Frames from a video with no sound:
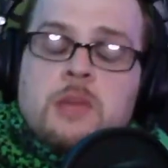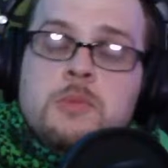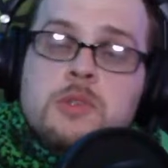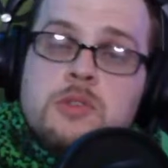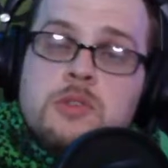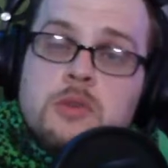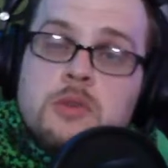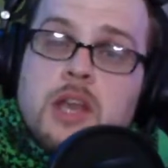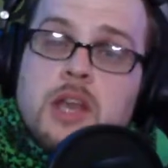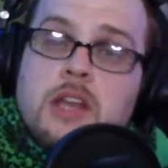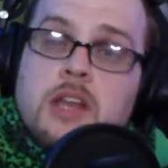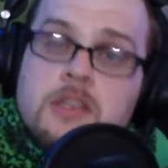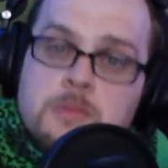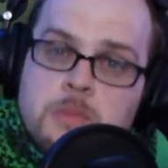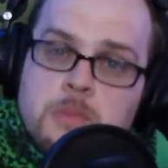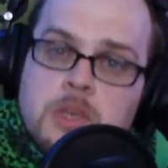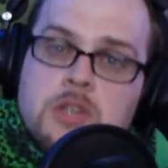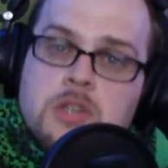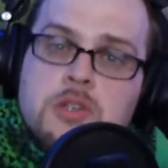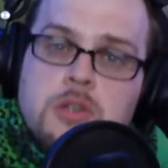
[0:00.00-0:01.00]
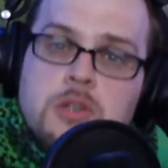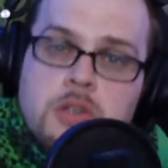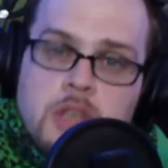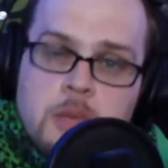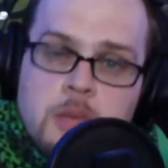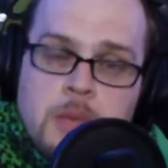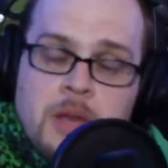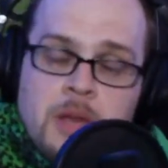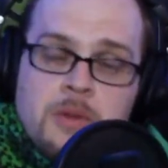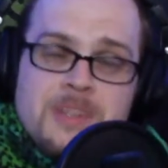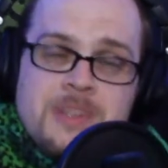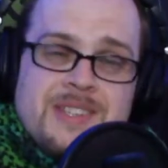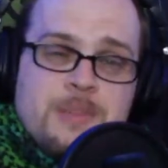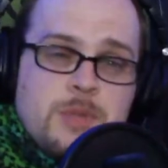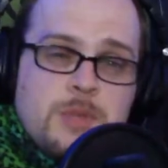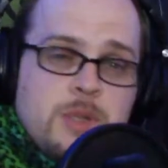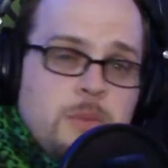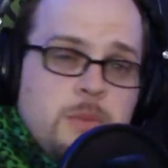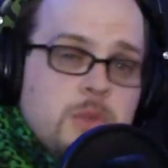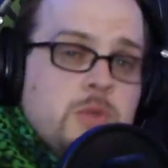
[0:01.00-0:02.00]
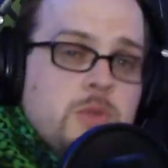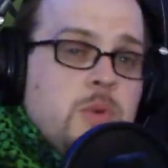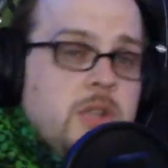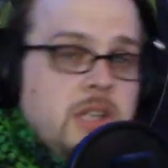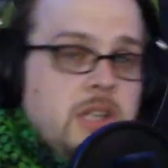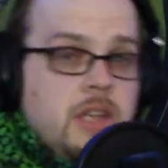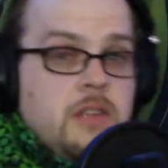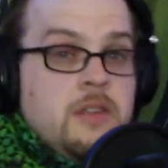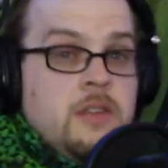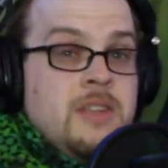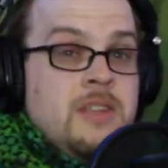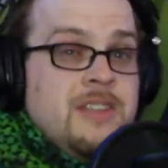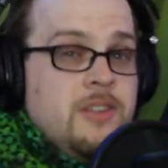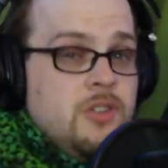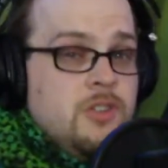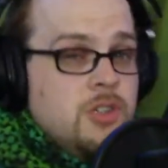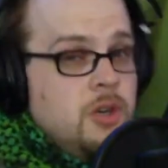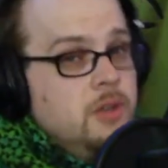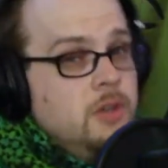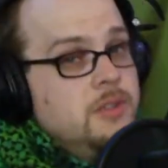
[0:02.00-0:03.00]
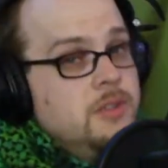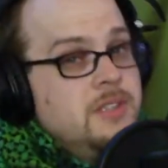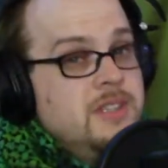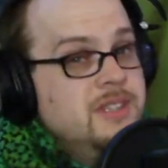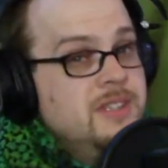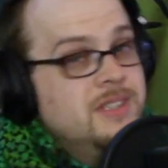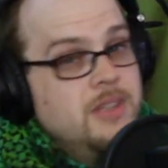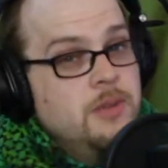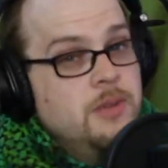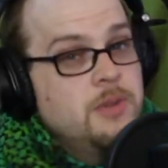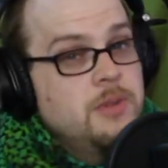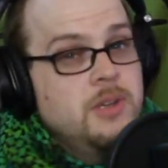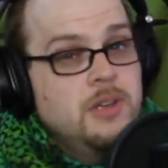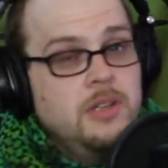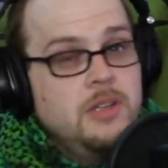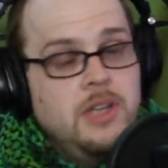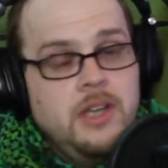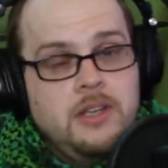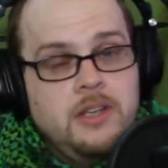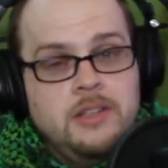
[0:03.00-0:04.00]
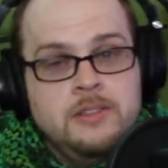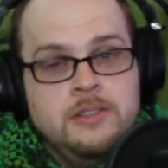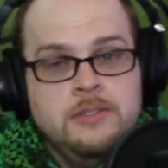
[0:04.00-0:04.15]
So guys, make sure you come out September 28th in Charleston, South Carolina,